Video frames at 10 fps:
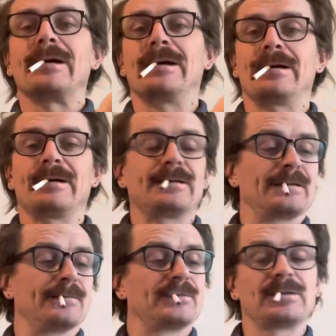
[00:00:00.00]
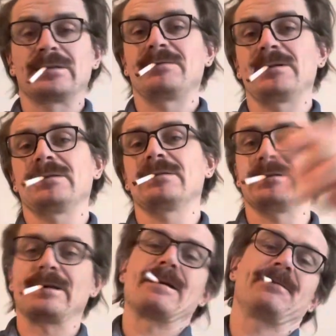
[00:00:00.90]
And I'm doing the video
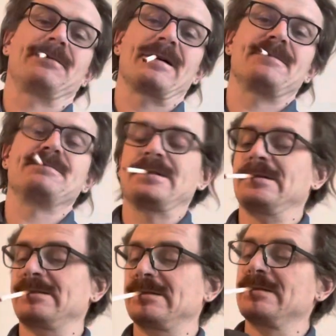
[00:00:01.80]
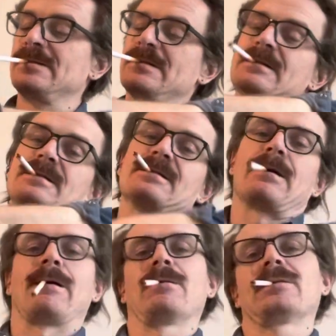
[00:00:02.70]
and I have five minutes,
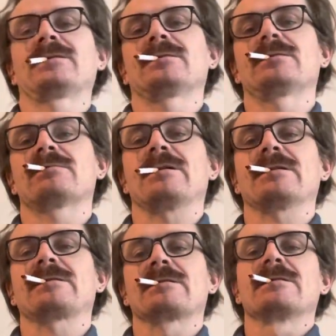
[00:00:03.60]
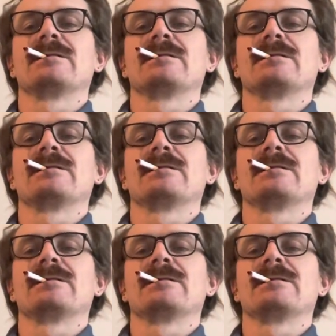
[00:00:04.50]
always on a rush.